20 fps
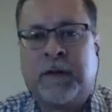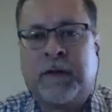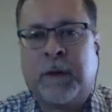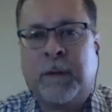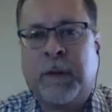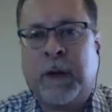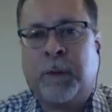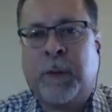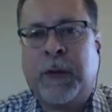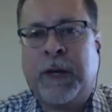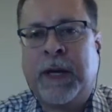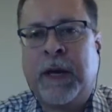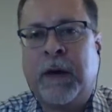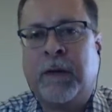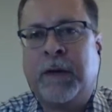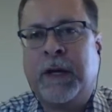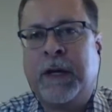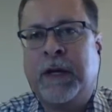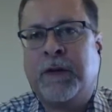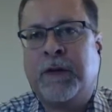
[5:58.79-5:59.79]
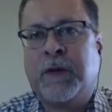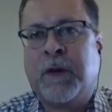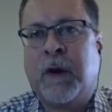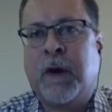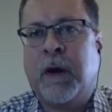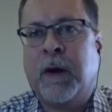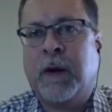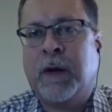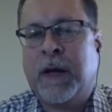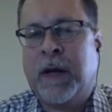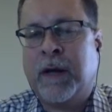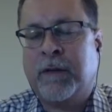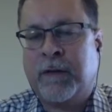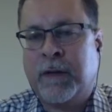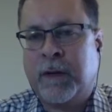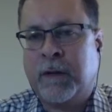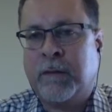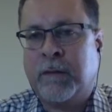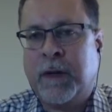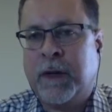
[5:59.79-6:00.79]
correct. We count each card has
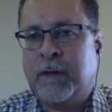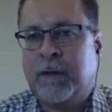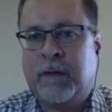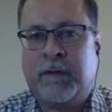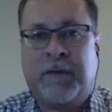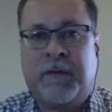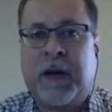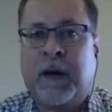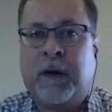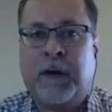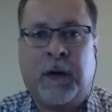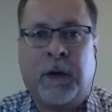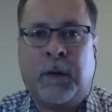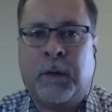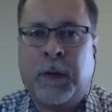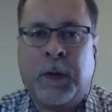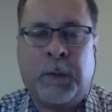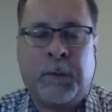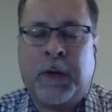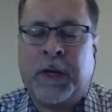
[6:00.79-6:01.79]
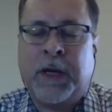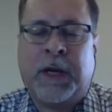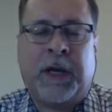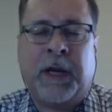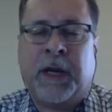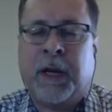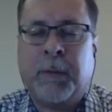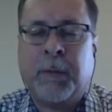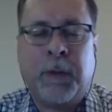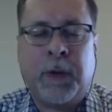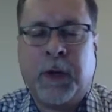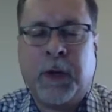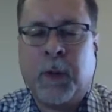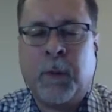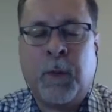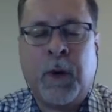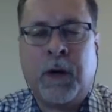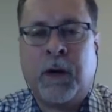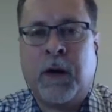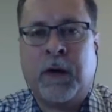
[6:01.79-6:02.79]
a value. You can put any number you
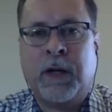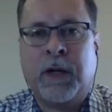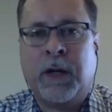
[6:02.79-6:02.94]
want on